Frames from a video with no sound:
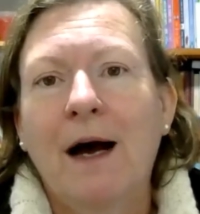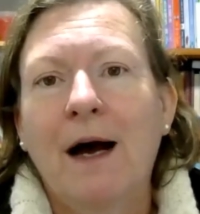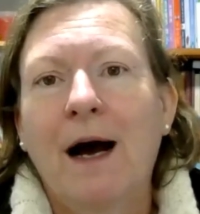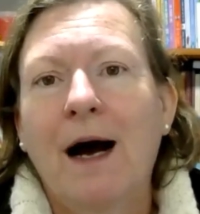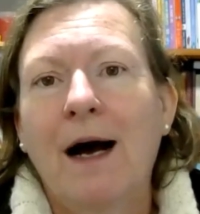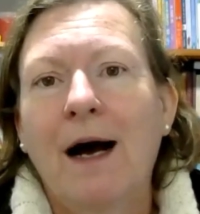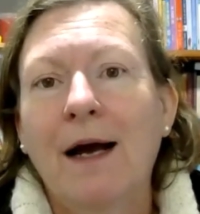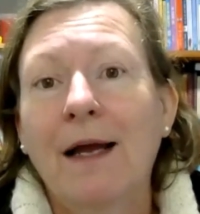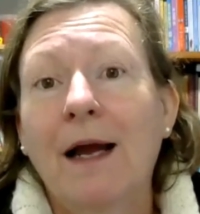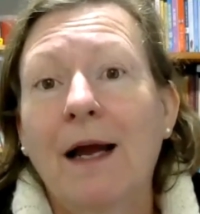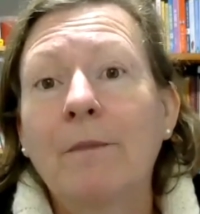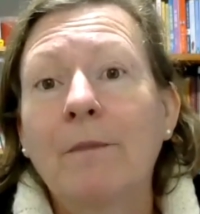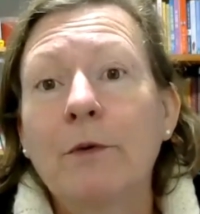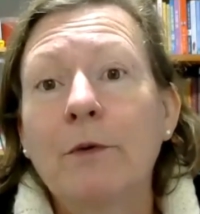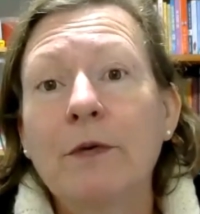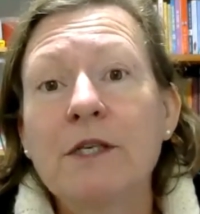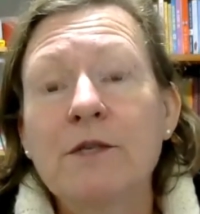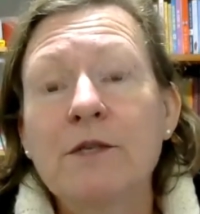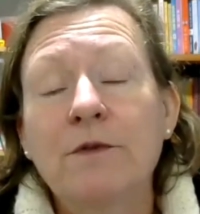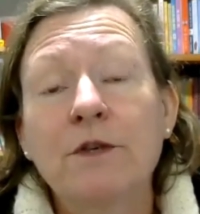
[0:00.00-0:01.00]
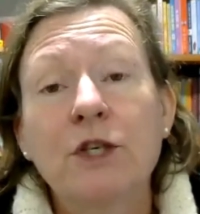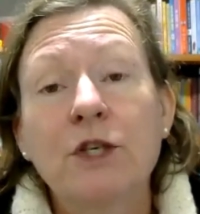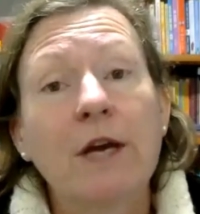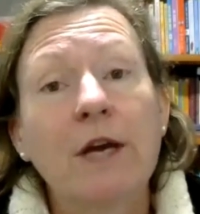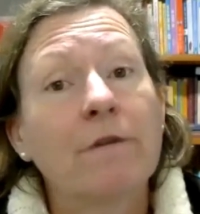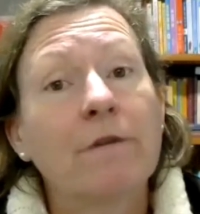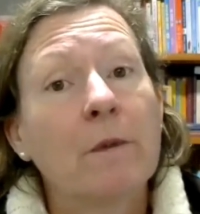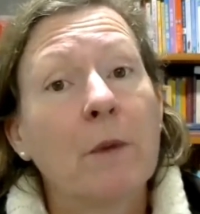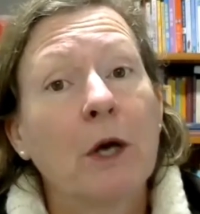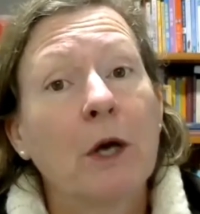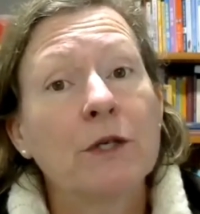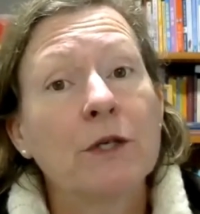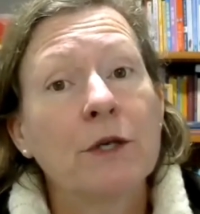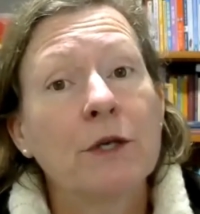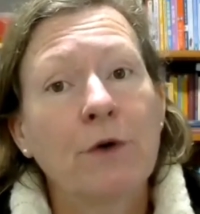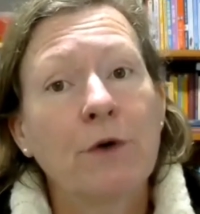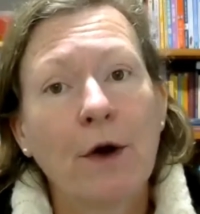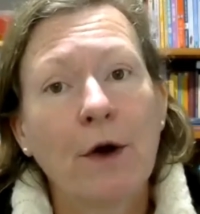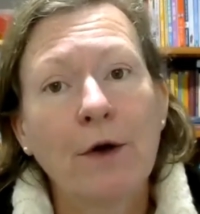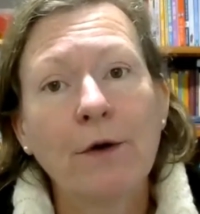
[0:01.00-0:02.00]
Hi, I'm Louise from
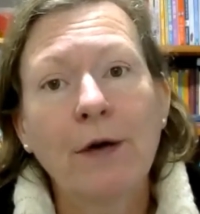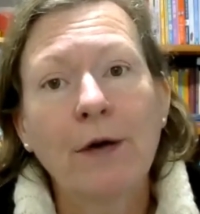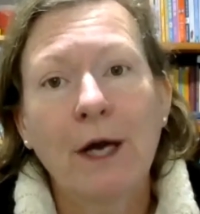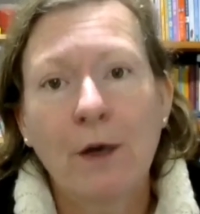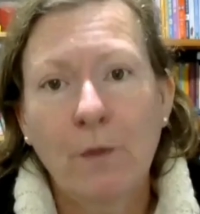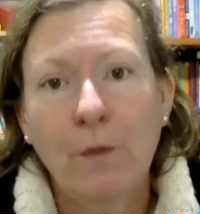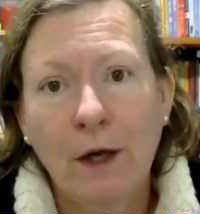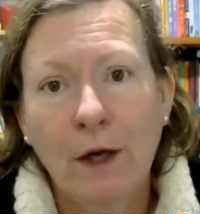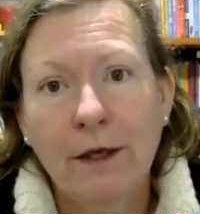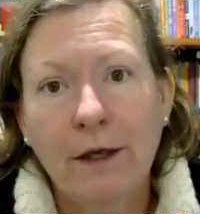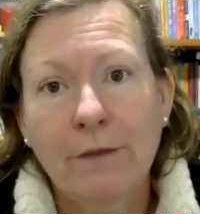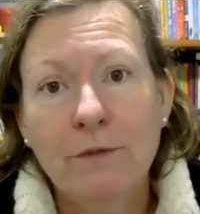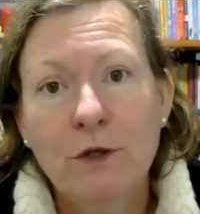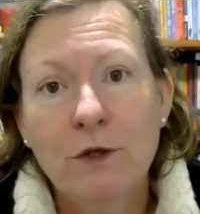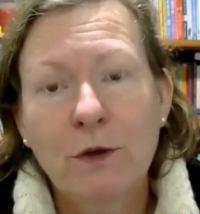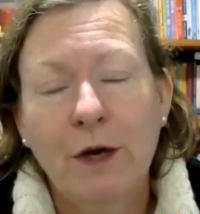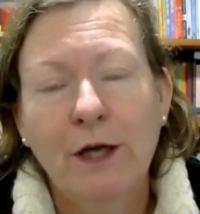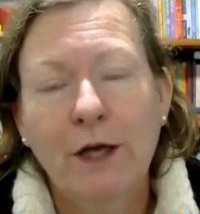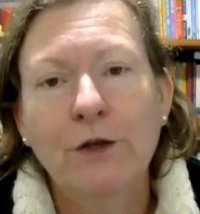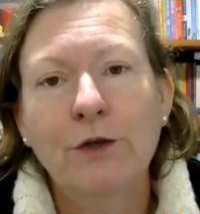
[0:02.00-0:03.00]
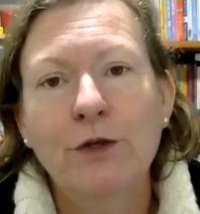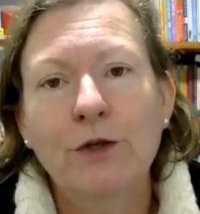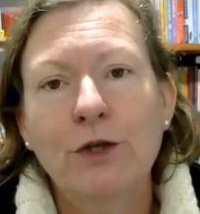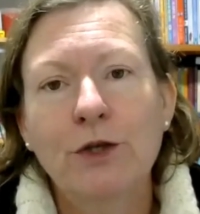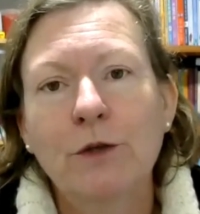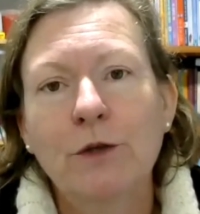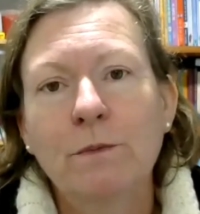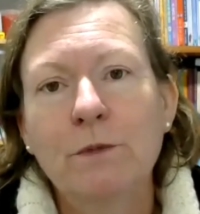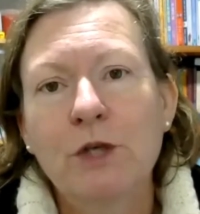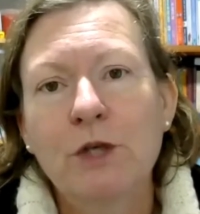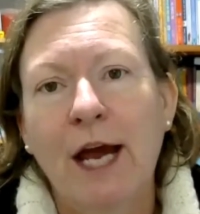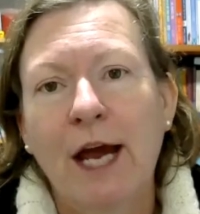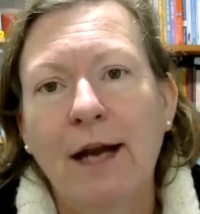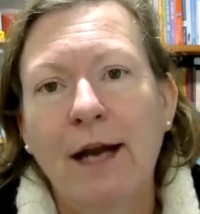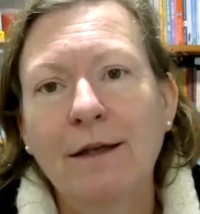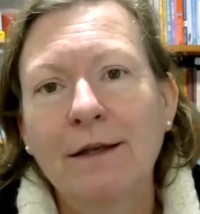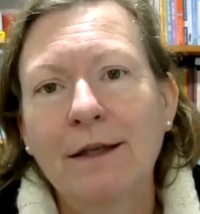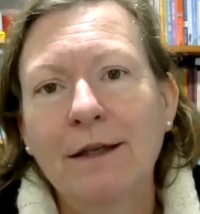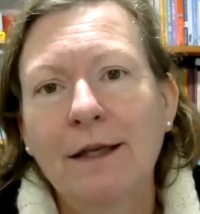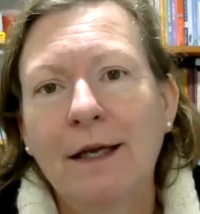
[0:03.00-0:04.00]
OTGrow and welcome to our YouTube
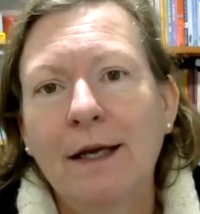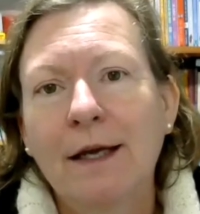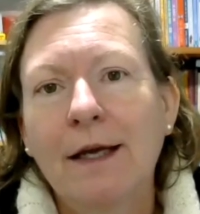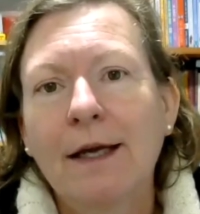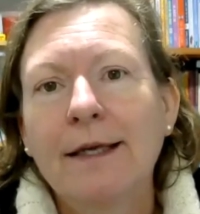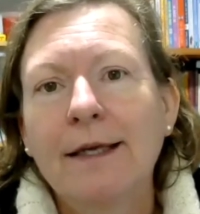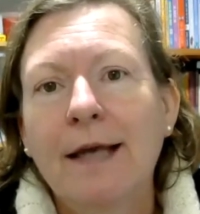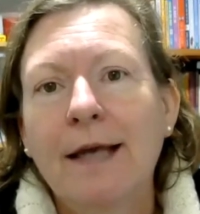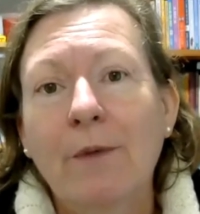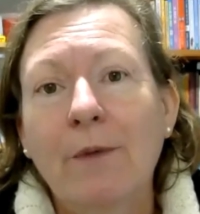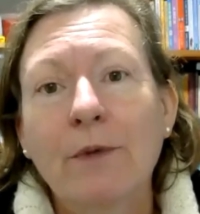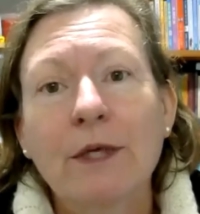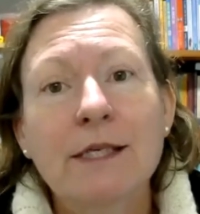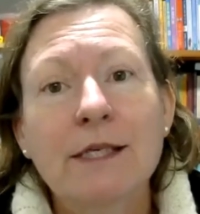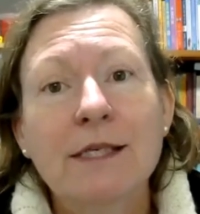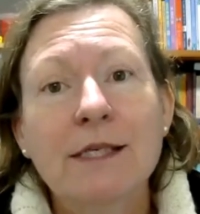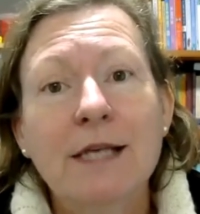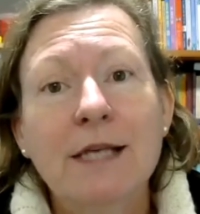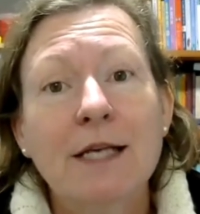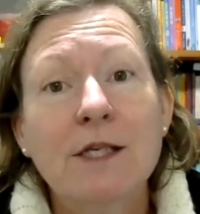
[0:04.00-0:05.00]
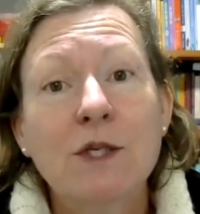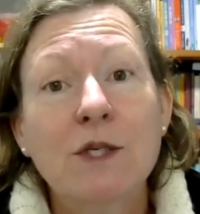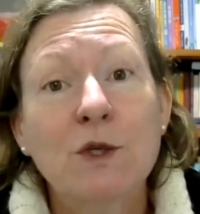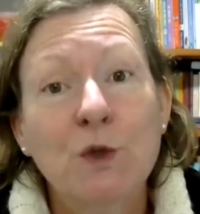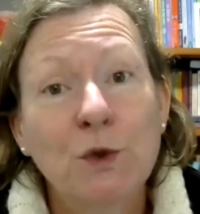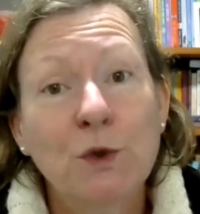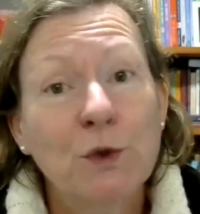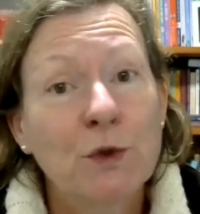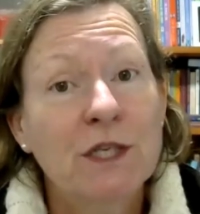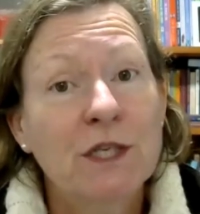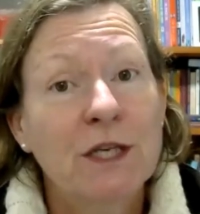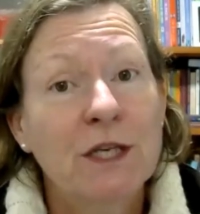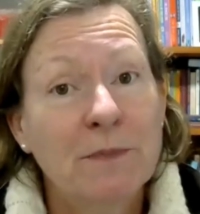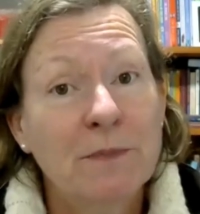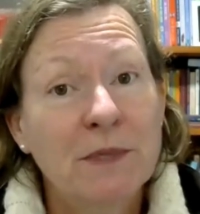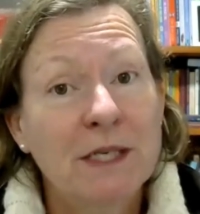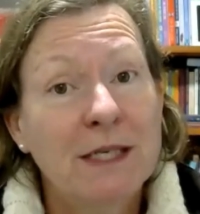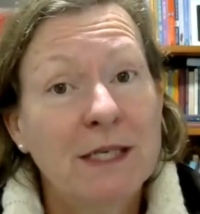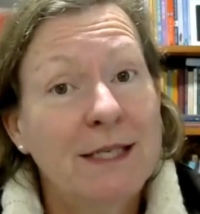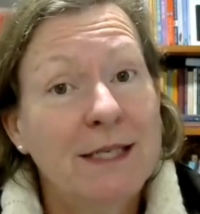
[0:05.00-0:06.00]
channel. Here we discuss tools,
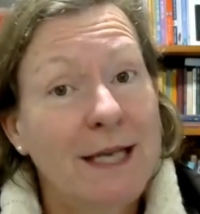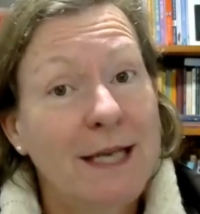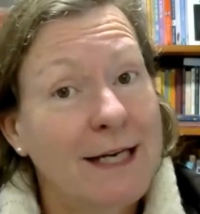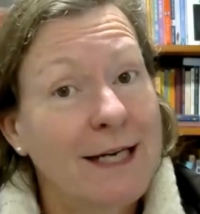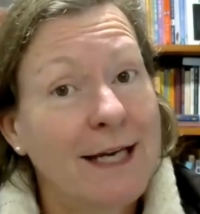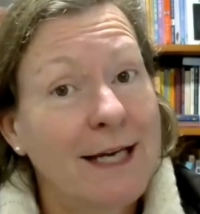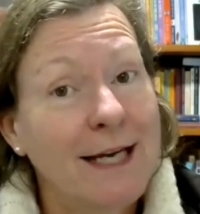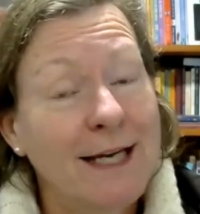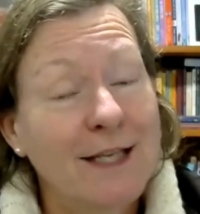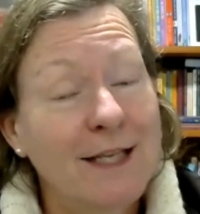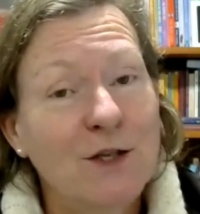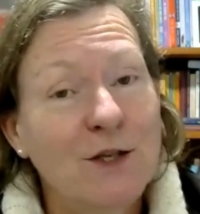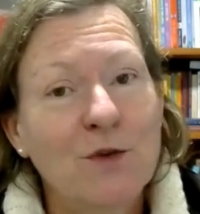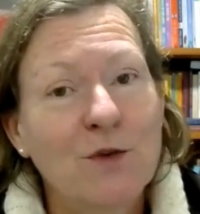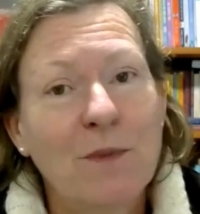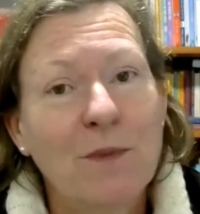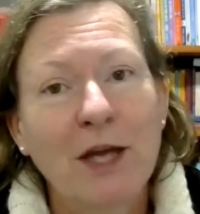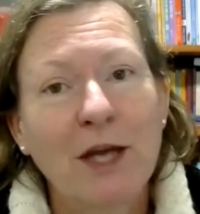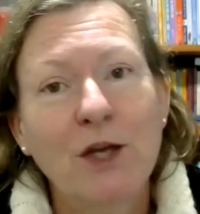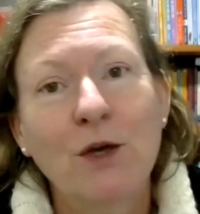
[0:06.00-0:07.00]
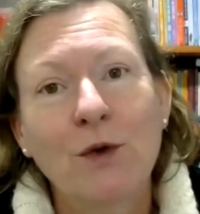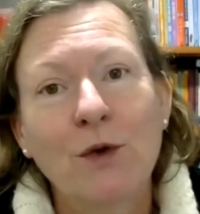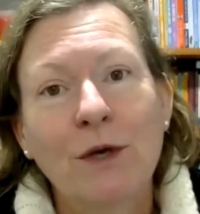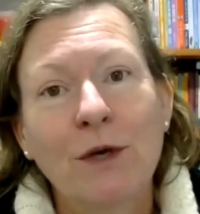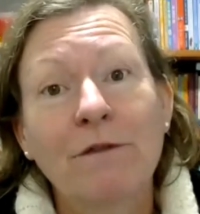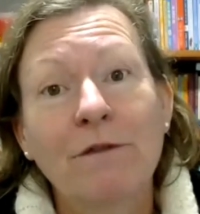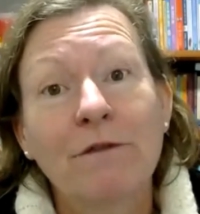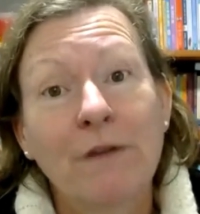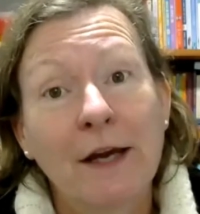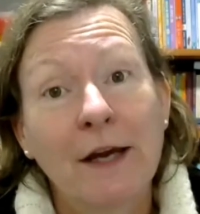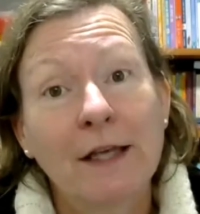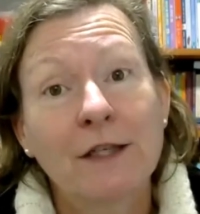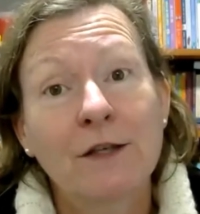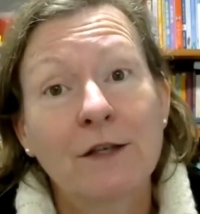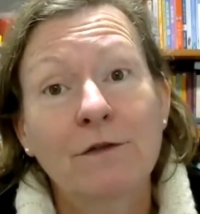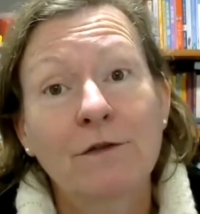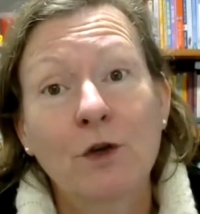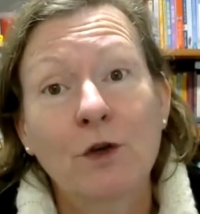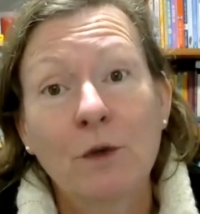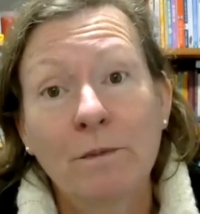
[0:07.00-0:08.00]
tips, and techniques to make you an
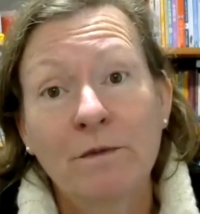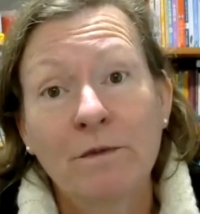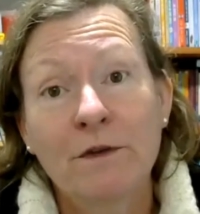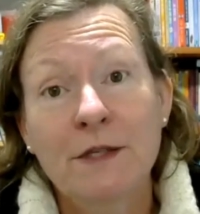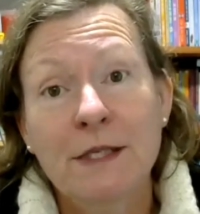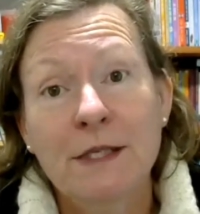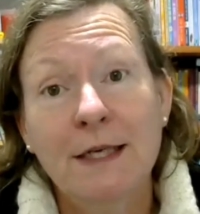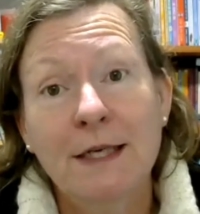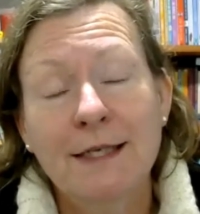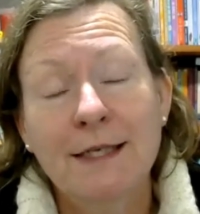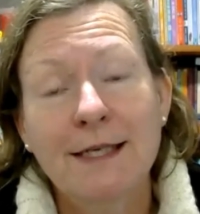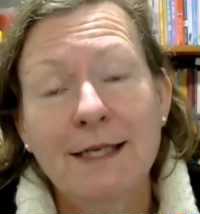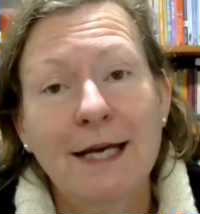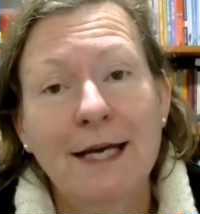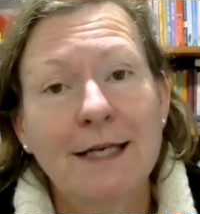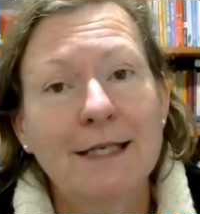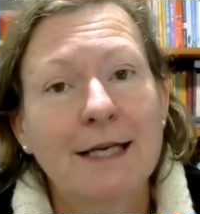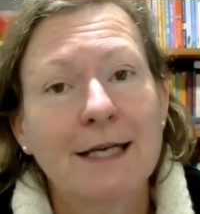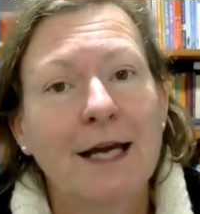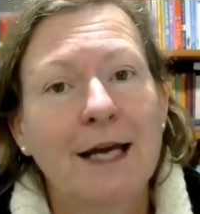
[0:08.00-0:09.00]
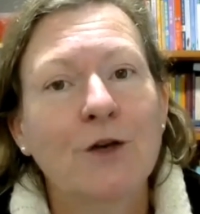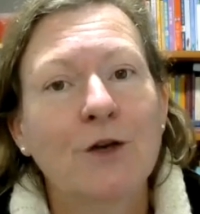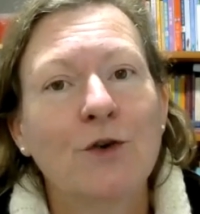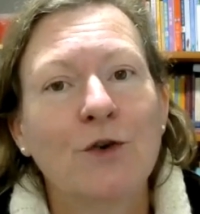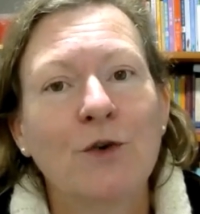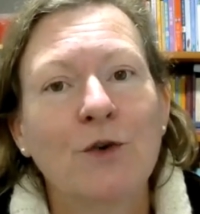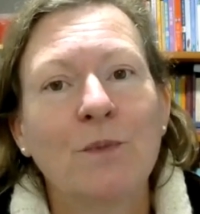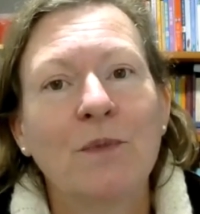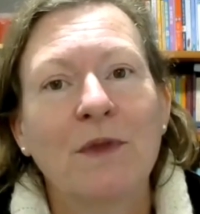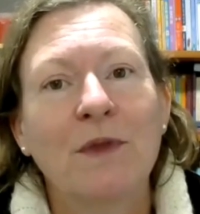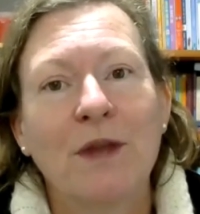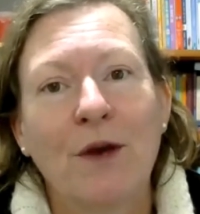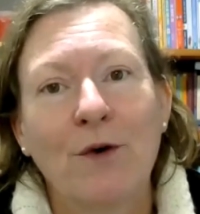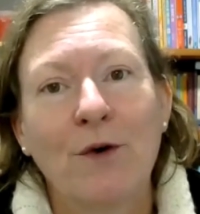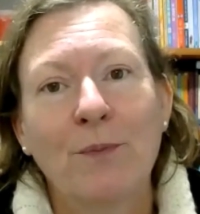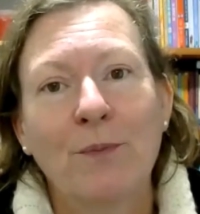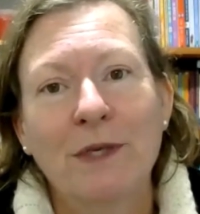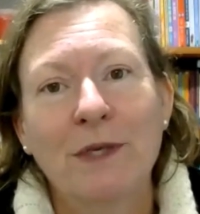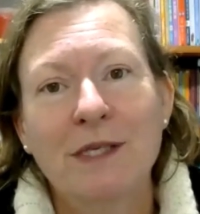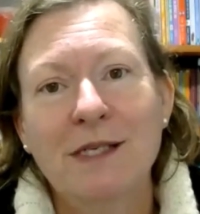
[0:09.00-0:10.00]
effective group facilitator and group
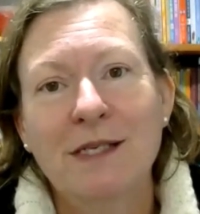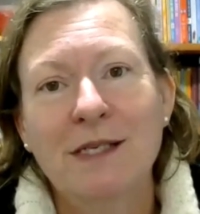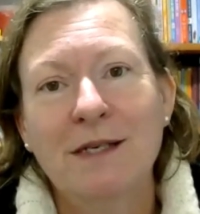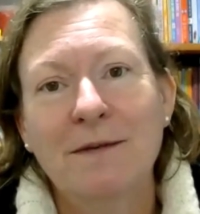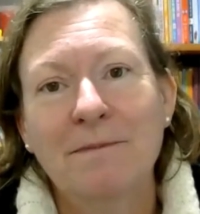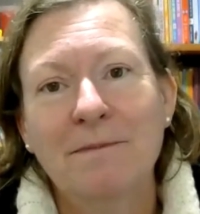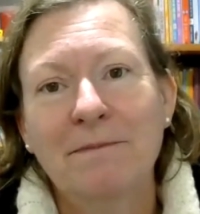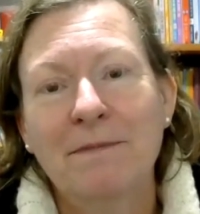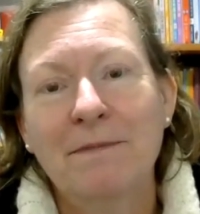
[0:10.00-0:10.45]
therapist.